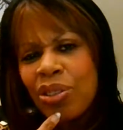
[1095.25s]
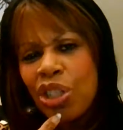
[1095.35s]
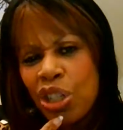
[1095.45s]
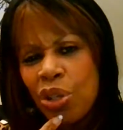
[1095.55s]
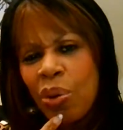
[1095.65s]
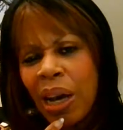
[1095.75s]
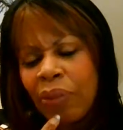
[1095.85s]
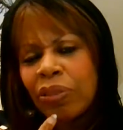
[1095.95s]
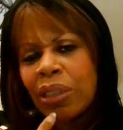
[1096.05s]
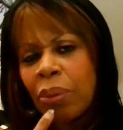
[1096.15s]
do
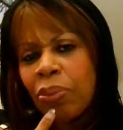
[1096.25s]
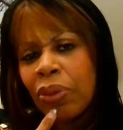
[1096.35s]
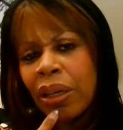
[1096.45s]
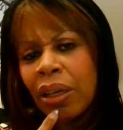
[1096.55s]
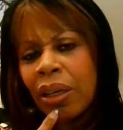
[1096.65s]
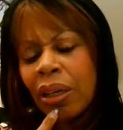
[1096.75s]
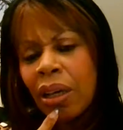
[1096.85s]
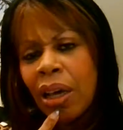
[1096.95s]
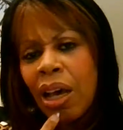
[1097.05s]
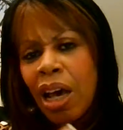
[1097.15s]
have something.
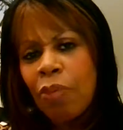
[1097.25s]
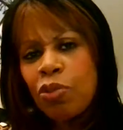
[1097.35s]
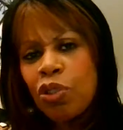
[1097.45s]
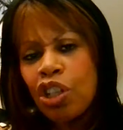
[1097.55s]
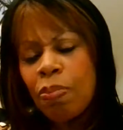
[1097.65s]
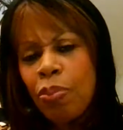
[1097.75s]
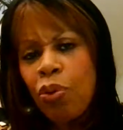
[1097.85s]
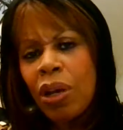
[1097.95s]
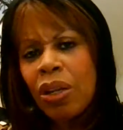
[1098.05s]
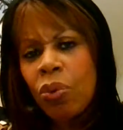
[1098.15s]
Up to the
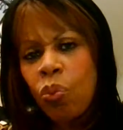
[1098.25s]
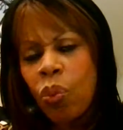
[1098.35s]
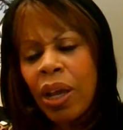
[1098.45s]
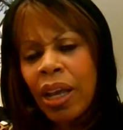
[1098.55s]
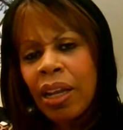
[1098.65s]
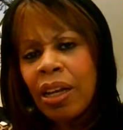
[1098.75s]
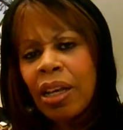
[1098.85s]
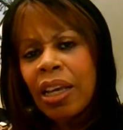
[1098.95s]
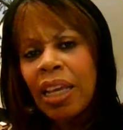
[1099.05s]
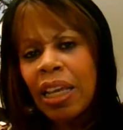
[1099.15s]
point when
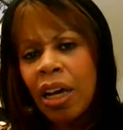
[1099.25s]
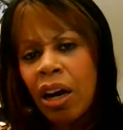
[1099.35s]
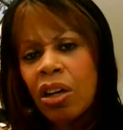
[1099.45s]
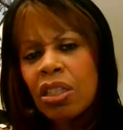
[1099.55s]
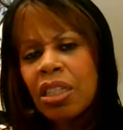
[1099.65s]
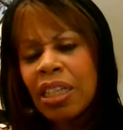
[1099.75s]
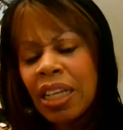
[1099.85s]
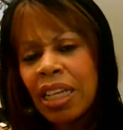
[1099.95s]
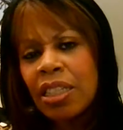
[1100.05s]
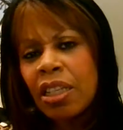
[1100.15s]
he asked to
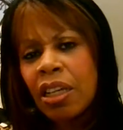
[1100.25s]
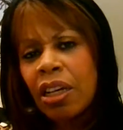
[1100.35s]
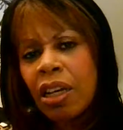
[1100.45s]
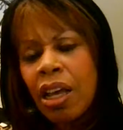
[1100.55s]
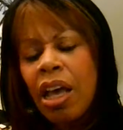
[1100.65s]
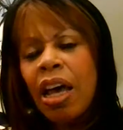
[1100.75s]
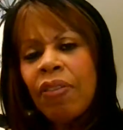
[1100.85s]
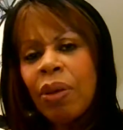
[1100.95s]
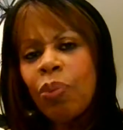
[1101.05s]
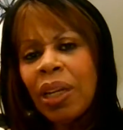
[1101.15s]
kiss her,
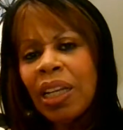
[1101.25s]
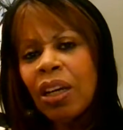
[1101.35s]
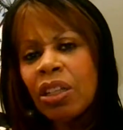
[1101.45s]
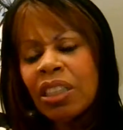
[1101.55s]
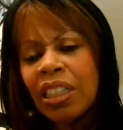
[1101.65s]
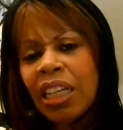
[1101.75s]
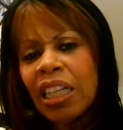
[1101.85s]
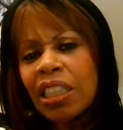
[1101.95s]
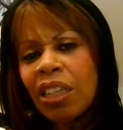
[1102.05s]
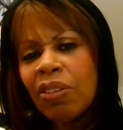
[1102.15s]
and then when he asked to
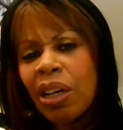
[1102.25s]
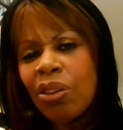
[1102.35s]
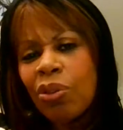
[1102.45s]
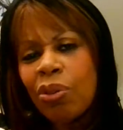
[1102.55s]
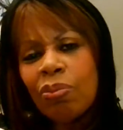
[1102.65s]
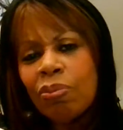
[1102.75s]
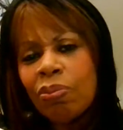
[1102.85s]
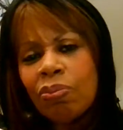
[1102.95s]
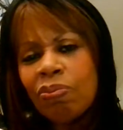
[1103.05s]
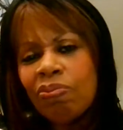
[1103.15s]
kiss her, I thought,
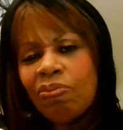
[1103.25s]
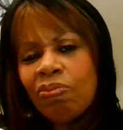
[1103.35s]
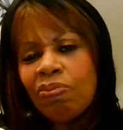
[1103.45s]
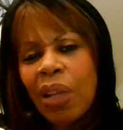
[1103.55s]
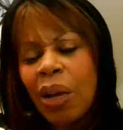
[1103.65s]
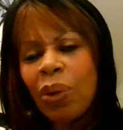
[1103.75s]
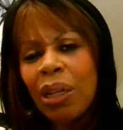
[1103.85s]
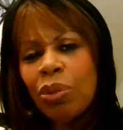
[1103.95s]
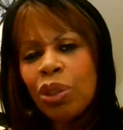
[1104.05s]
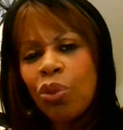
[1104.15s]
hmm. And when
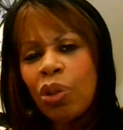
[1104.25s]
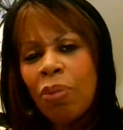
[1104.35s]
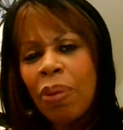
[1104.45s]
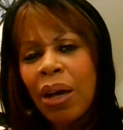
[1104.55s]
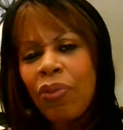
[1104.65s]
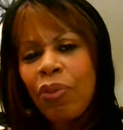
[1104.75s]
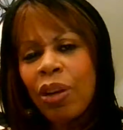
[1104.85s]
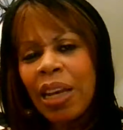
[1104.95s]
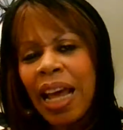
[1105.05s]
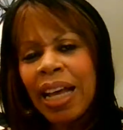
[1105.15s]
he was talking about the
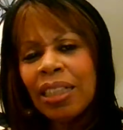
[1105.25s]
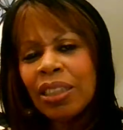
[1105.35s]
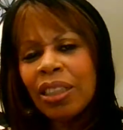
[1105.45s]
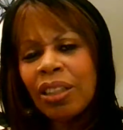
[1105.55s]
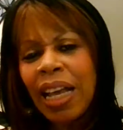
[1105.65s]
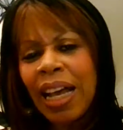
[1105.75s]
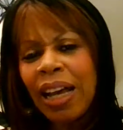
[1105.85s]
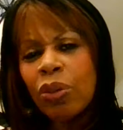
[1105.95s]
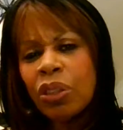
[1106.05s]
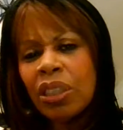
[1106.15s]
lands and the
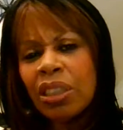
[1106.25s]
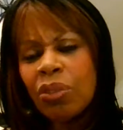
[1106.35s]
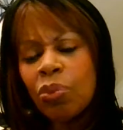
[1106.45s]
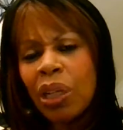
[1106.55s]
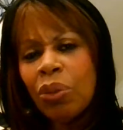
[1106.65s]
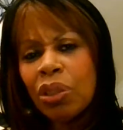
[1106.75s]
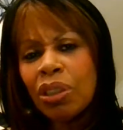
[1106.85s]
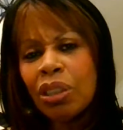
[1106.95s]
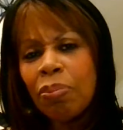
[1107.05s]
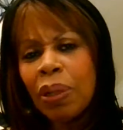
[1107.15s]
houses and what he wants
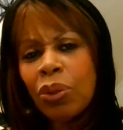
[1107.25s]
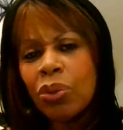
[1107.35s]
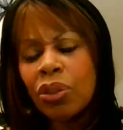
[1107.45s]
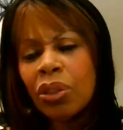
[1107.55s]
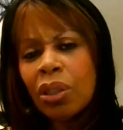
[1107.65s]
to build